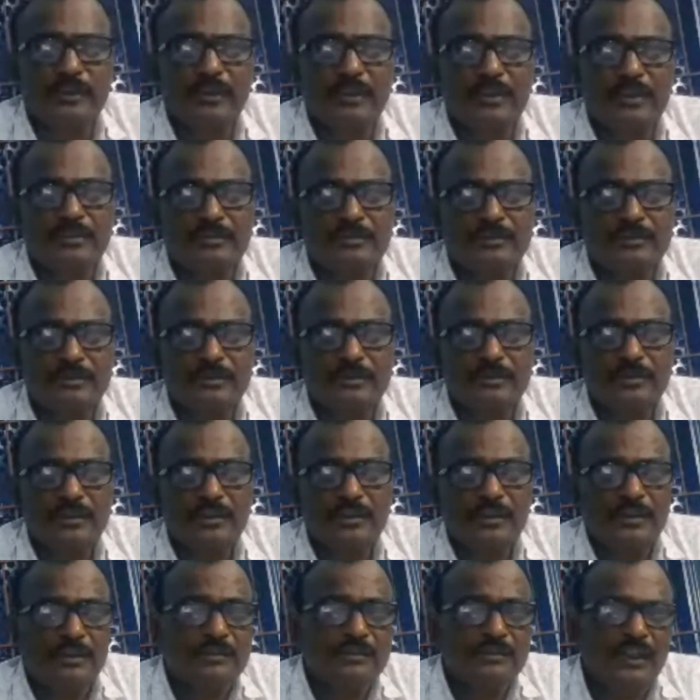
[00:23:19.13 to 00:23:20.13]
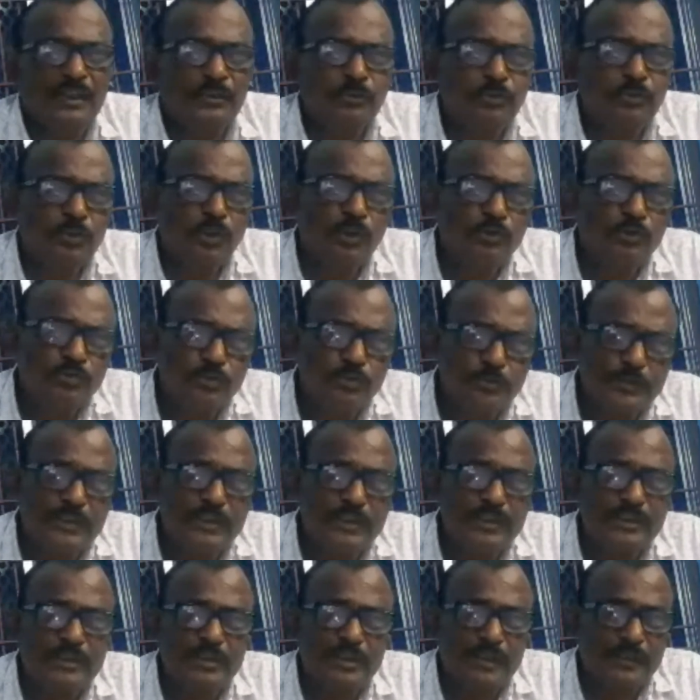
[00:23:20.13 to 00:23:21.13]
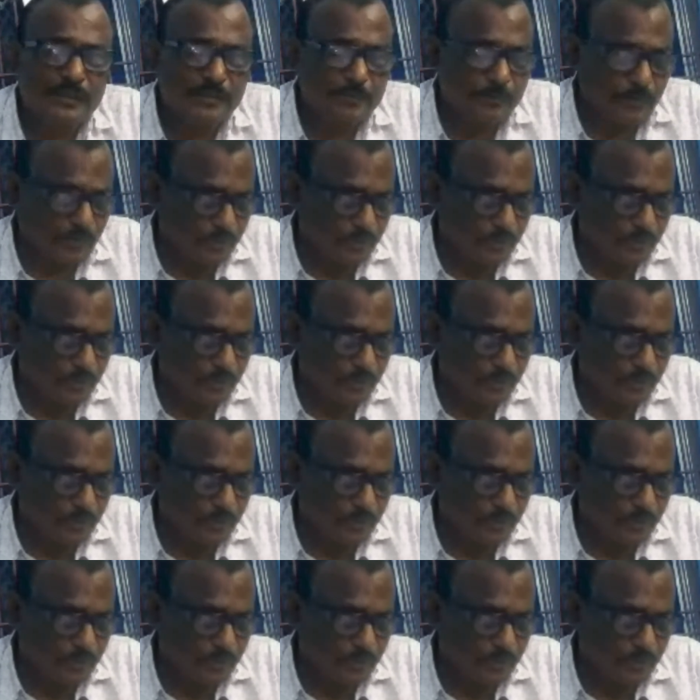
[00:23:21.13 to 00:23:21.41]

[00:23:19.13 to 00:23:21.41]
he kills, that will also be treated as a